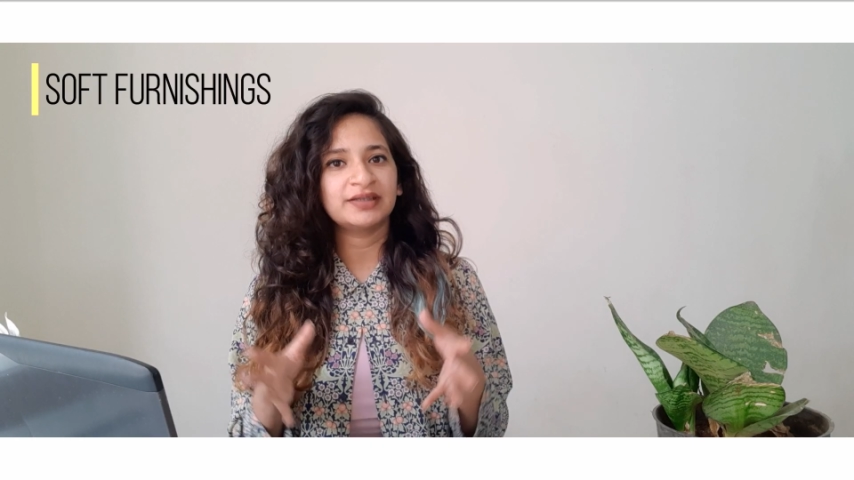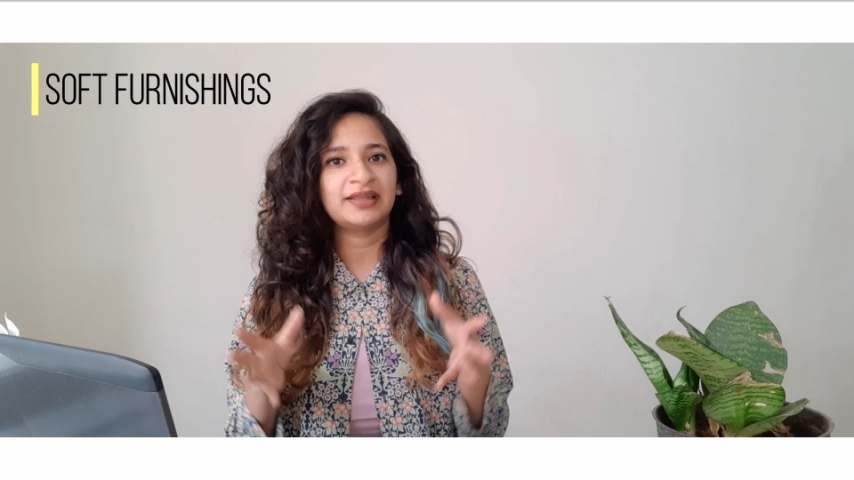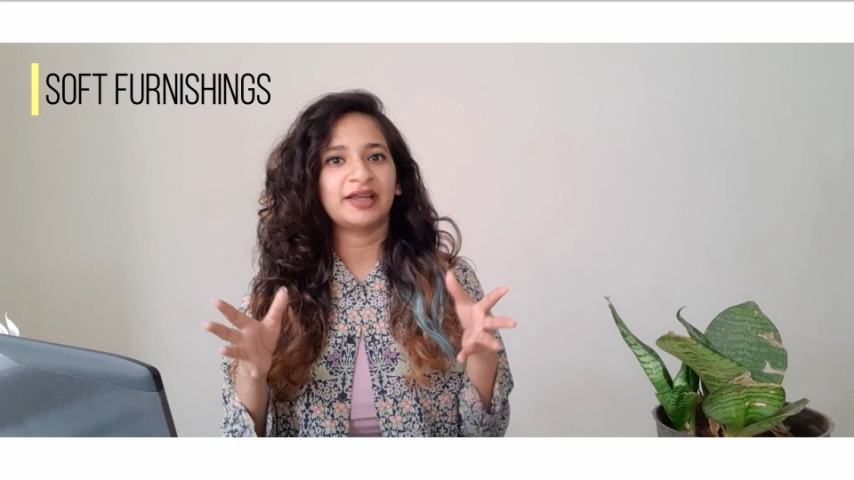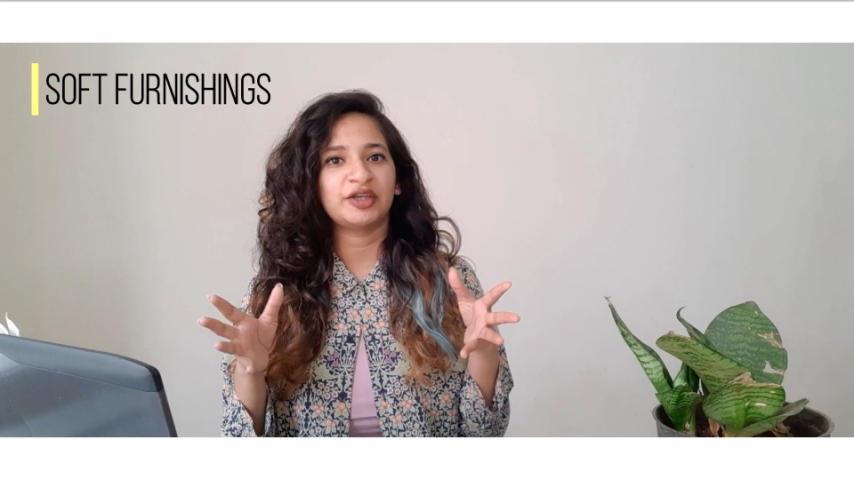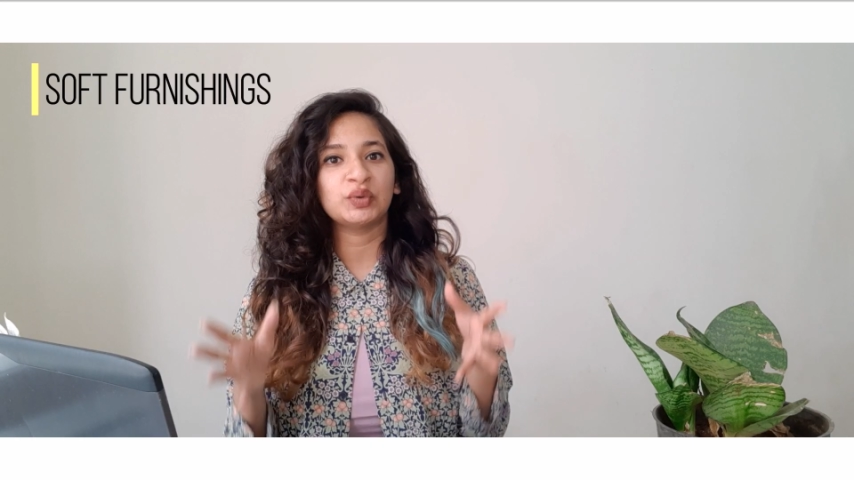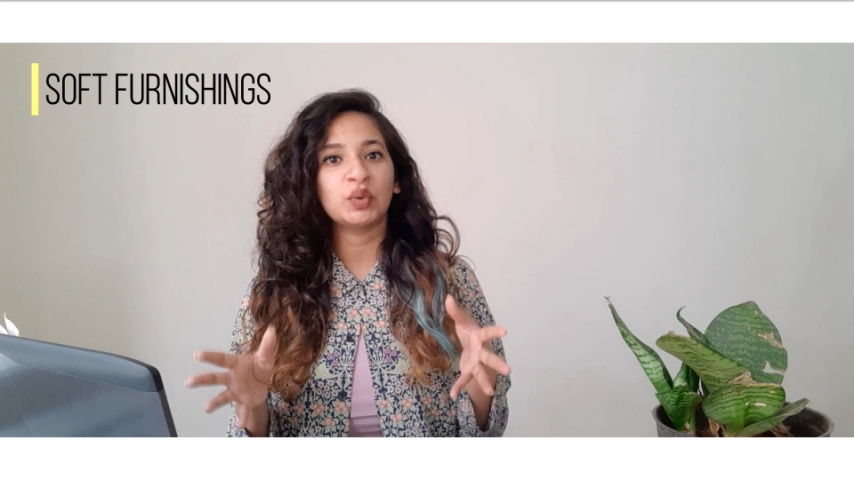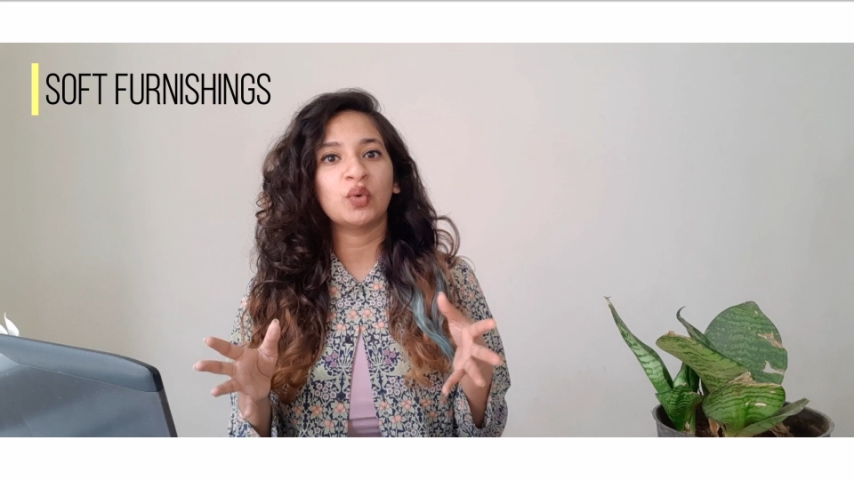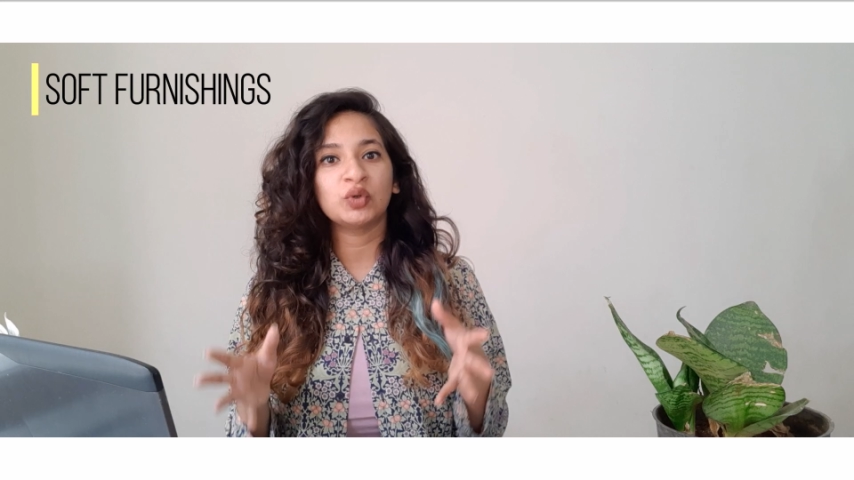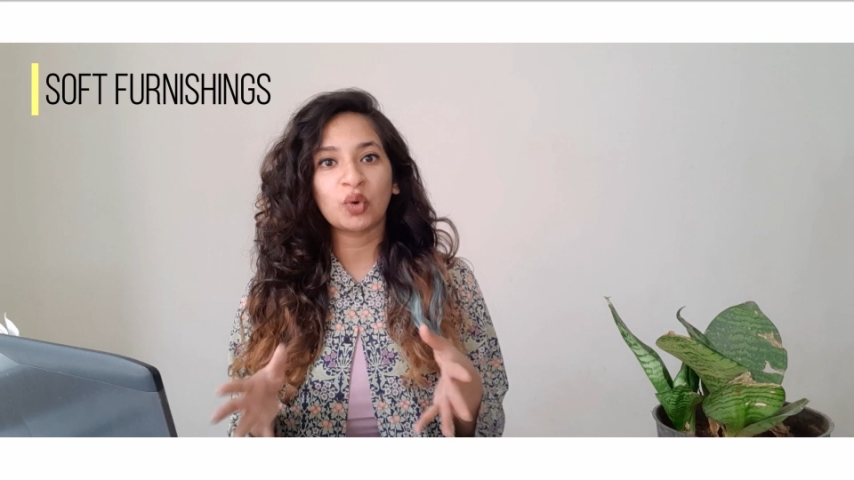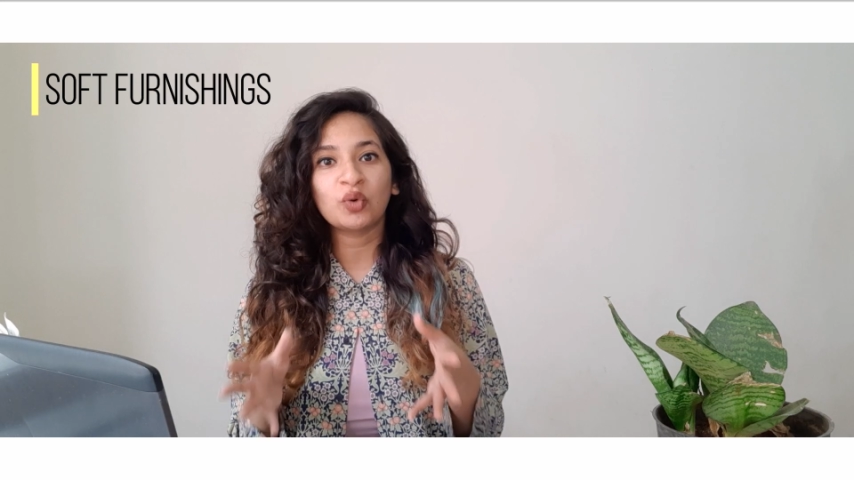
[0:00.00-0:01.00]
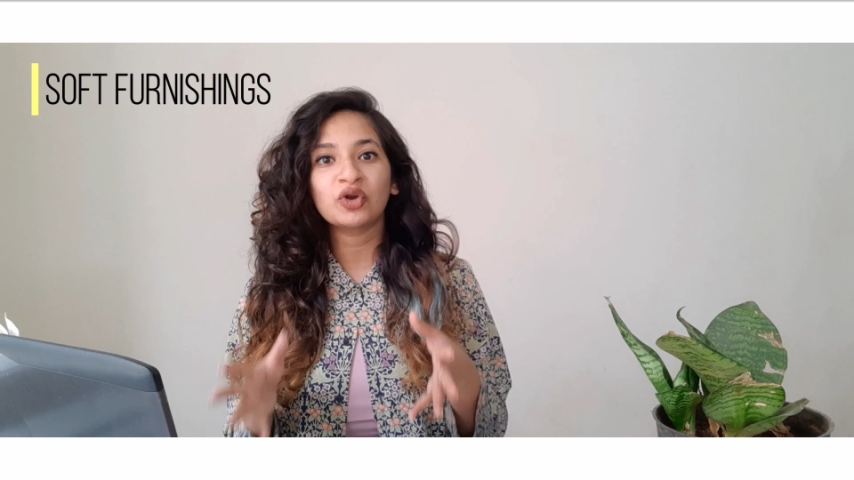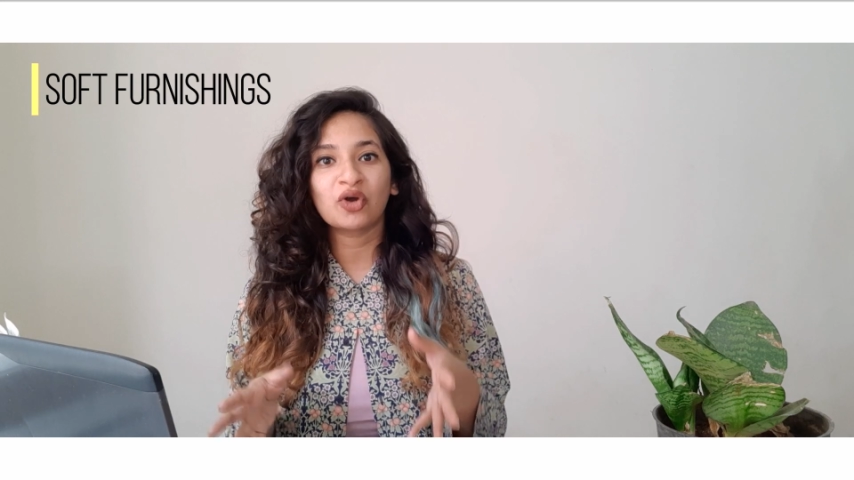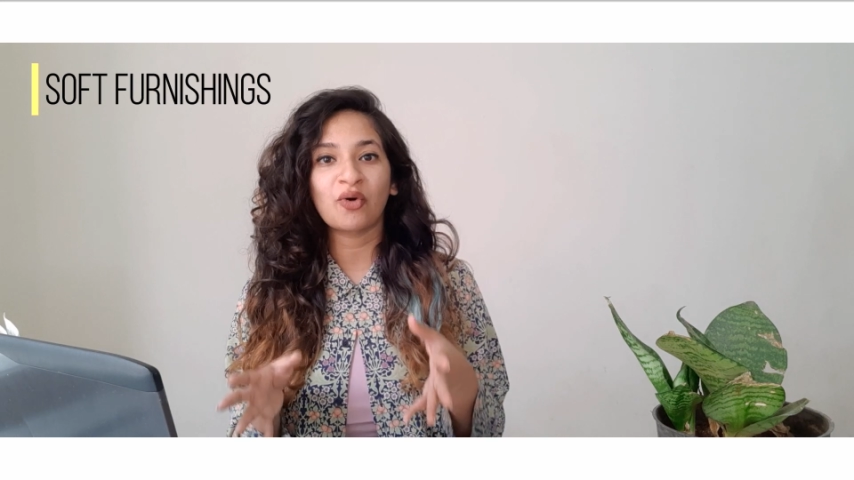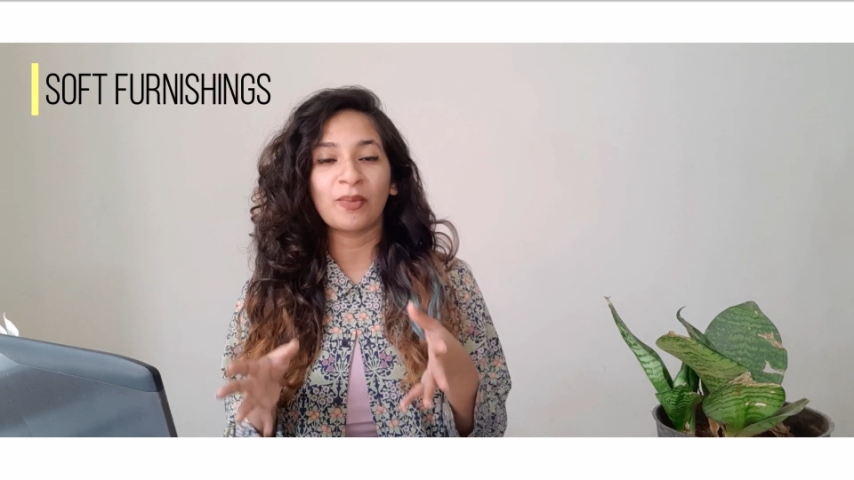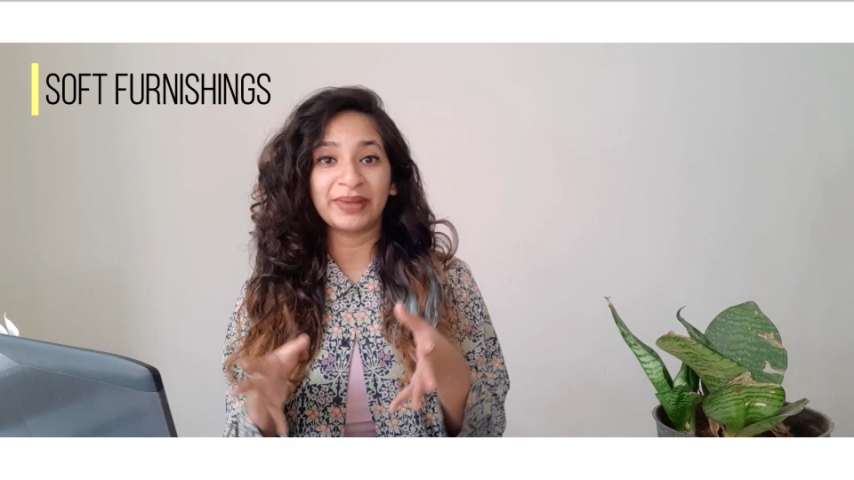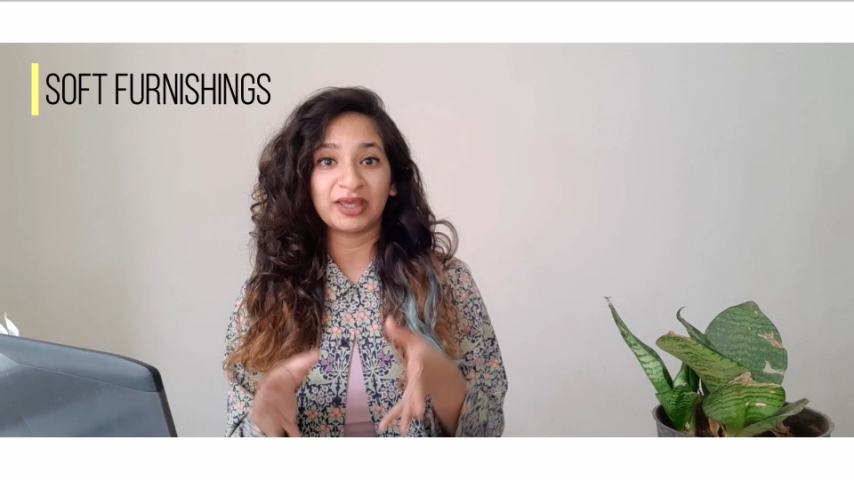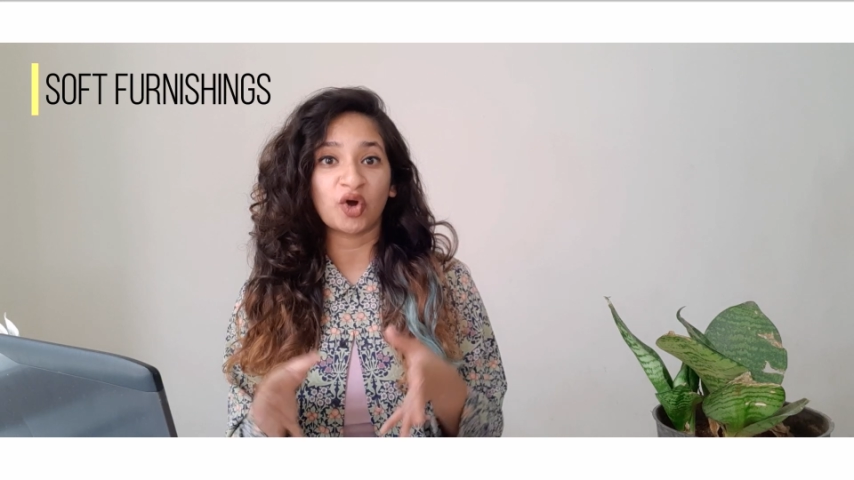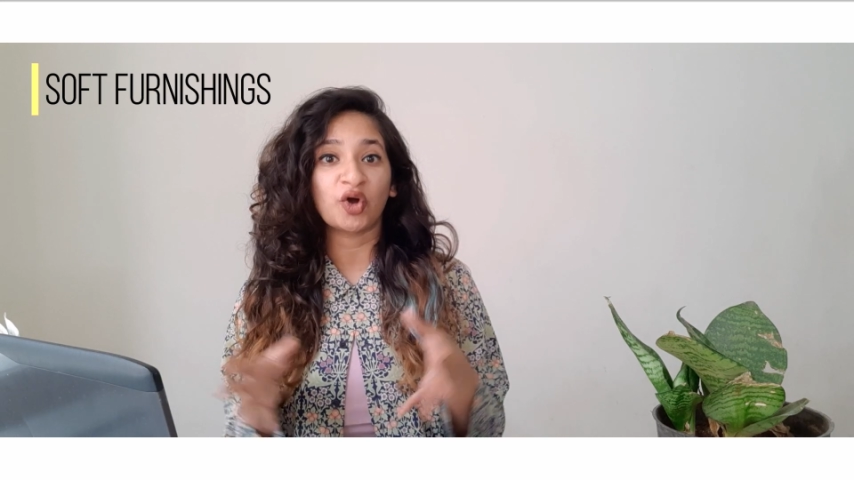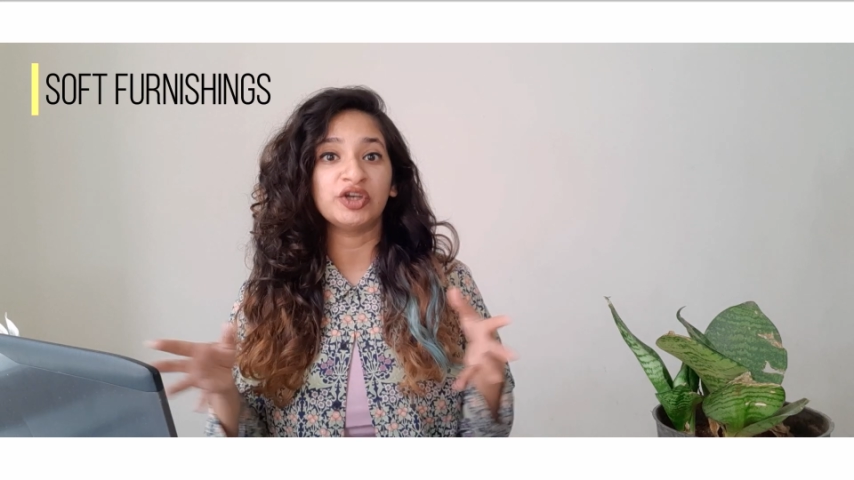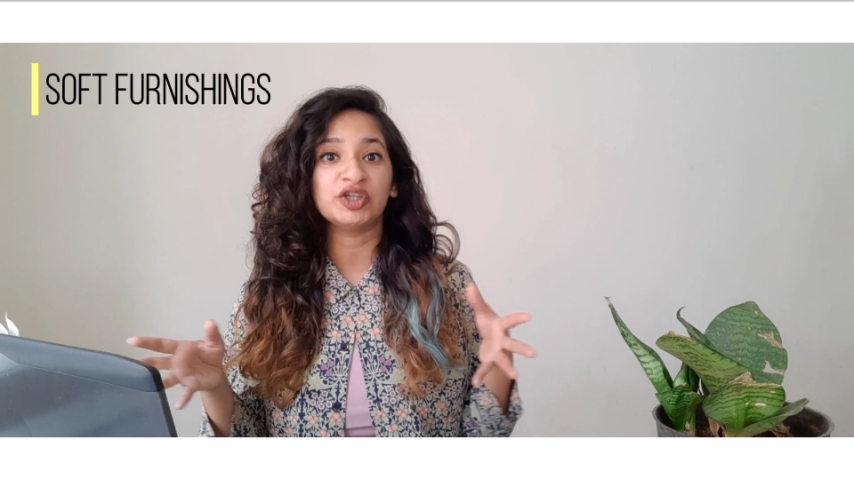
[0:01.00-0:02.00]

that you don't go beyond